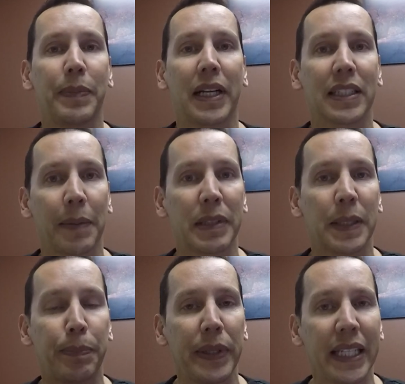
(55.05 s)
because I'm
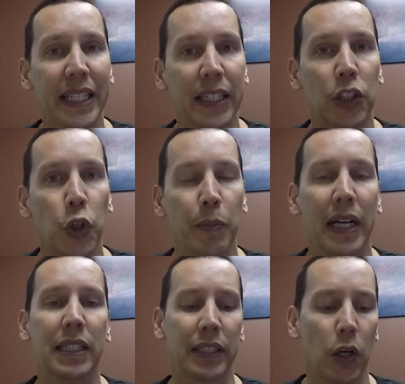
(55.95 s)
speaking to
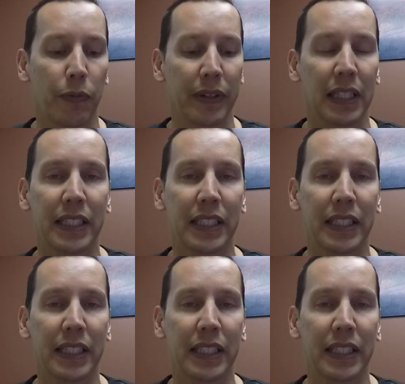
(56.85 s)
myself in